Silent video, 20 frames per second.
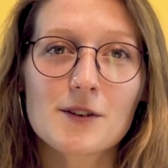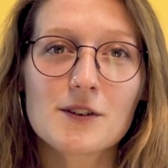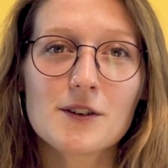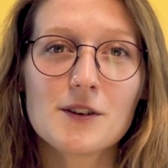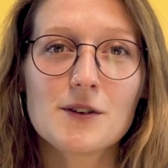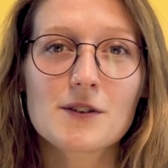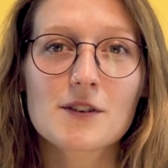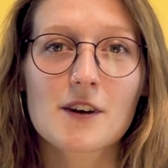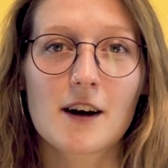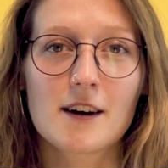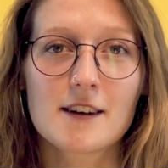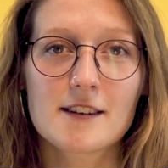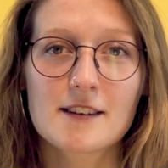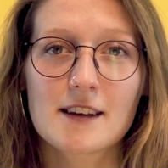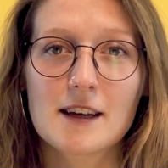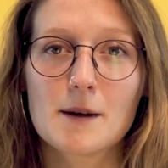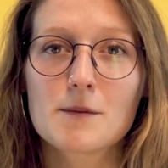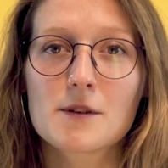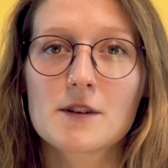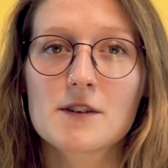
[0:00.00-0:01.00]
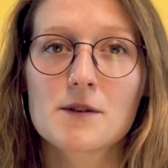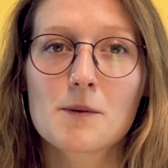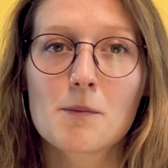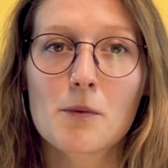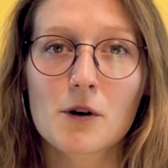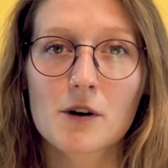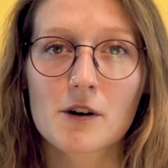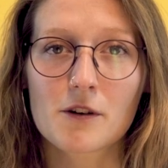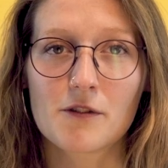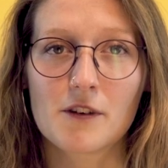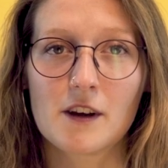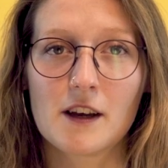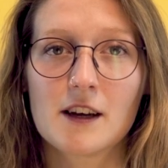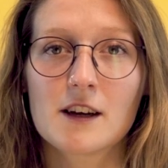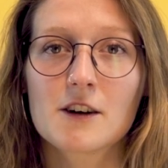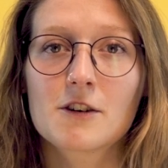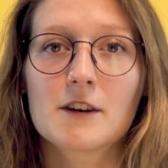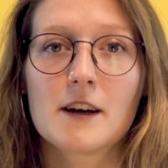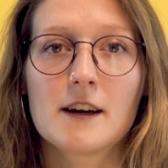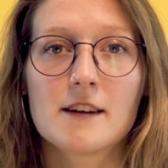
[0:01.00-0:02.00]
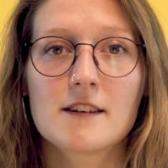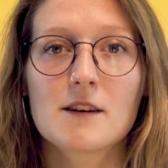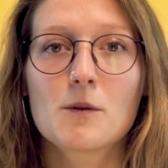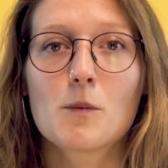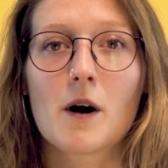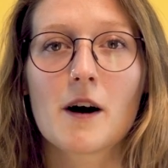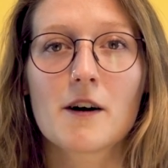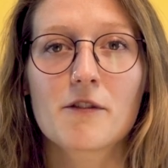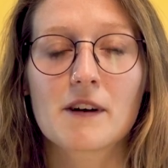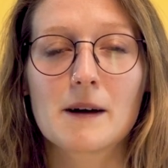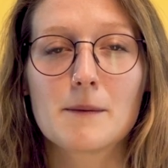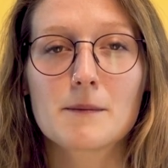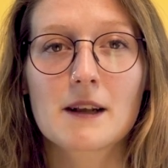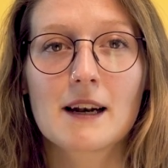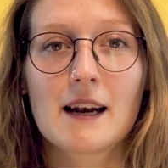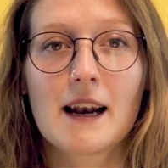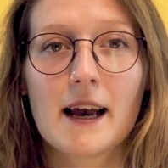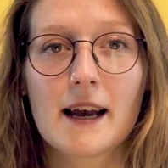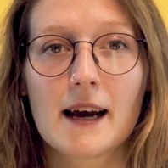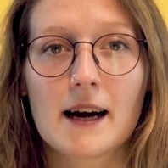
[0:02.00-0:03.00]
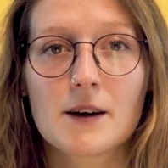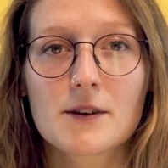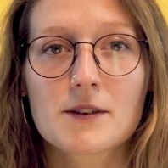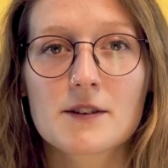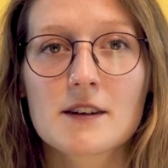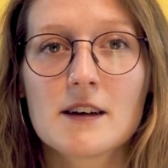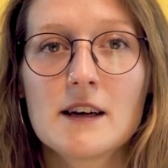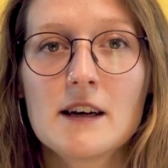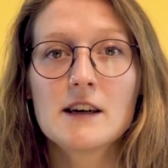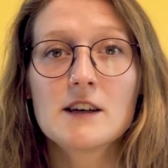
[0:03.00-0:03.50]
to use colour schemes and typography in creating wireframes and layouts,